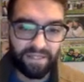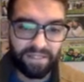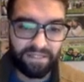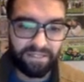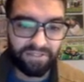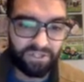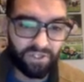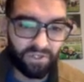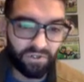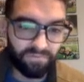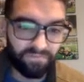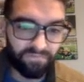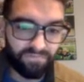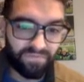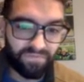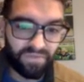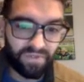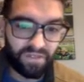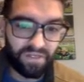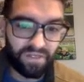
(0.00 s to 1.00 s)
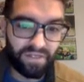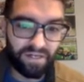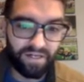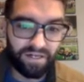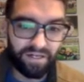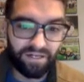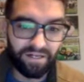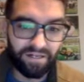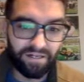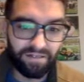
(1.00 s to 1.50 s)
So
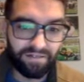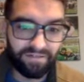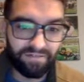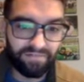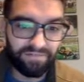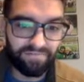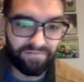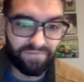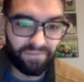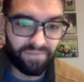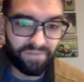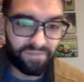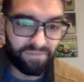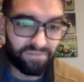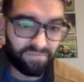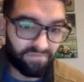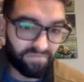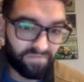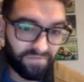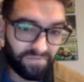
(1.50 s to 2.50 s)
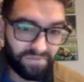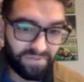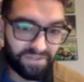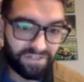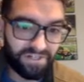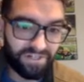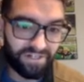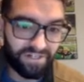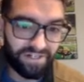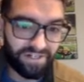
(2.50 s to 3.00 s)
from the
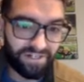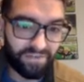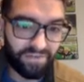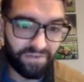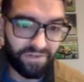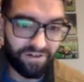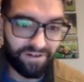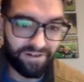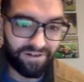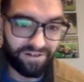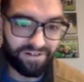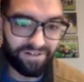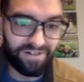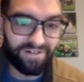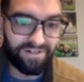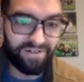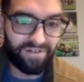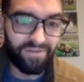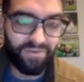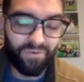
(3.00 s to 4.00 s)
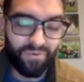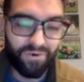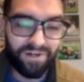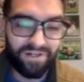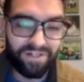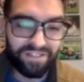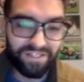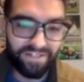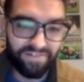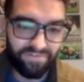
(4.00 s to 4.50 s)
start, here we are. What
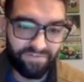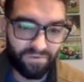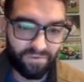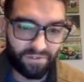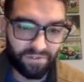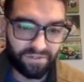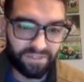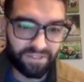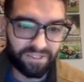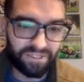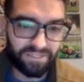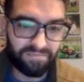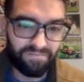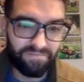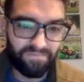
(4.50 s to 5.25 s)
is a force?